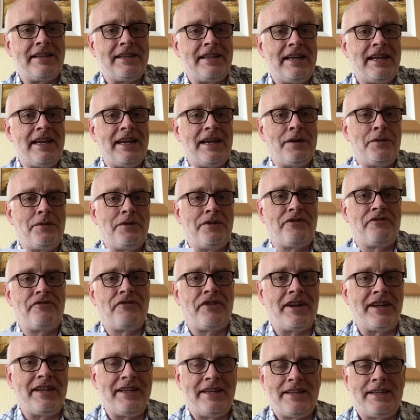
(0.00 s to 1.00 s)
here with
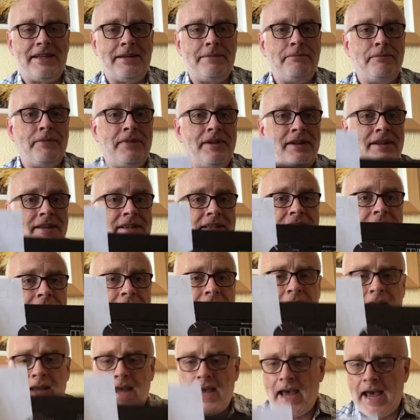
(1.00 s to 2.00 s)
funny symbols,
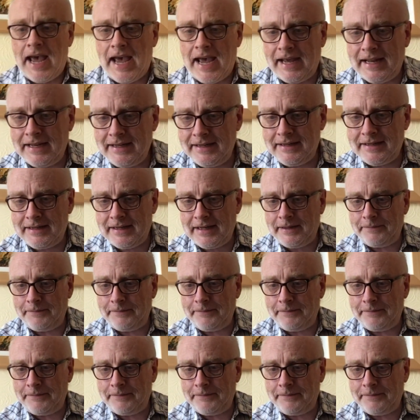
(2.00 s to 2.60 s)
and